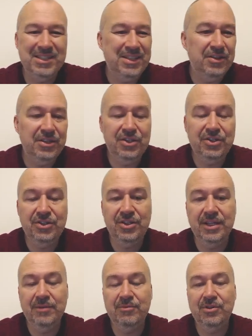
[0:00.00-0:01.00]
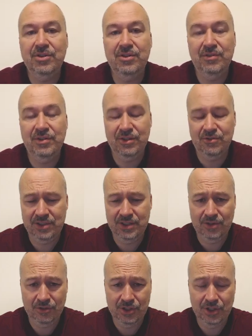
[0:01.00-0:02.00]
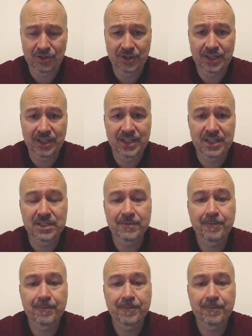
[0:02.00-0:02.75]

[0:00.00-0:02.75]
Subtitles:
d3, g3. I'm not even considering these.